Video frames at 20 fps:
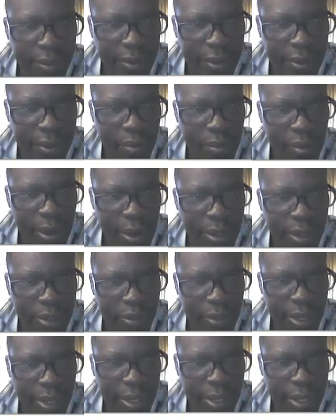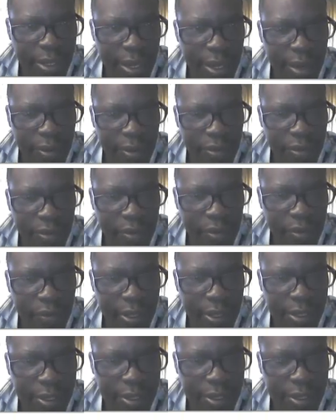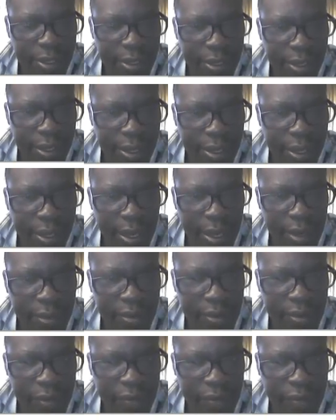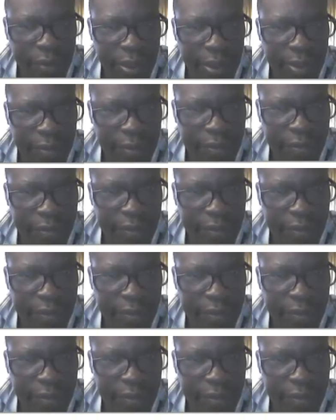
3y squared out of what? Out of 5.